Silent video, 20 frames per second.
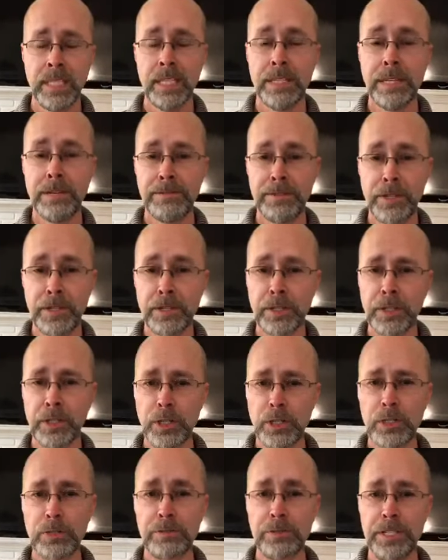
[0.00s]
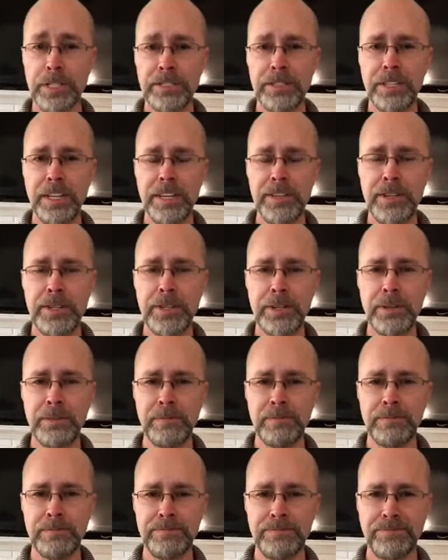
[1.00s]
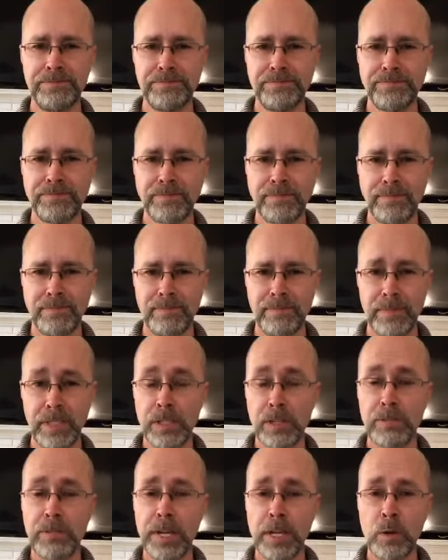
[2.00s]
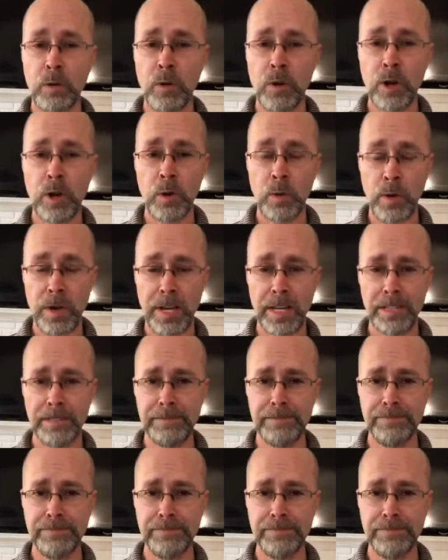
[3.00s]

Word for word: They've turned close friends against you. You've had to walk away.